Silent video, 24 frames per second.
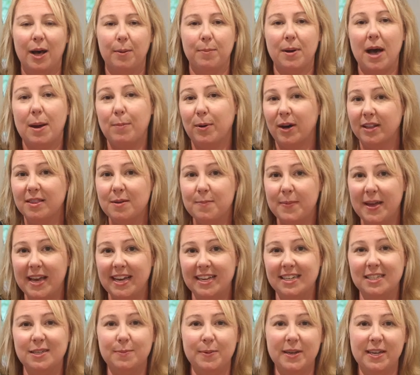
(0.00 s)
I bought the
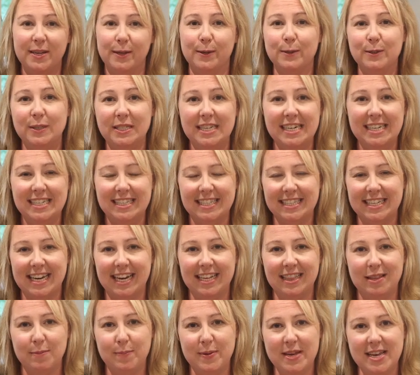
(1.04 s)
bacon to be used
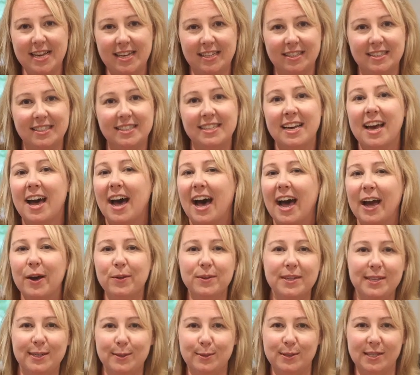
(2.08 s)
inside the beans. I
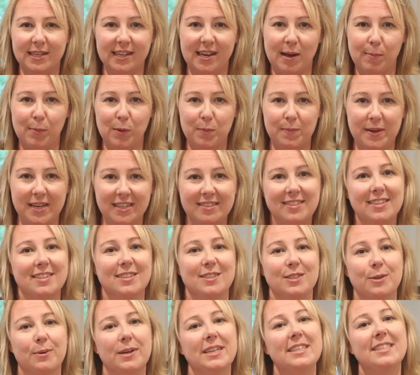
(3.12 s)
only used a couple
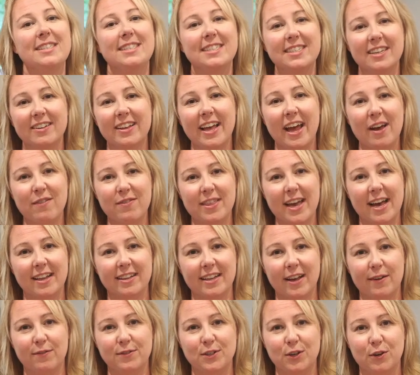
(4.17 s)
pieces, so I still have
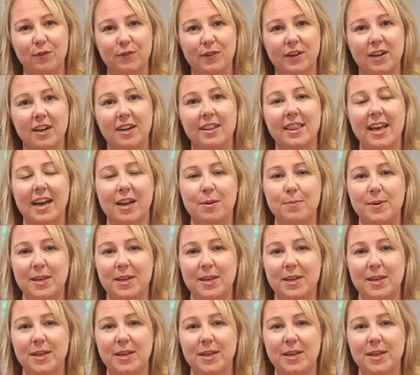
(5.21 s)
that left over that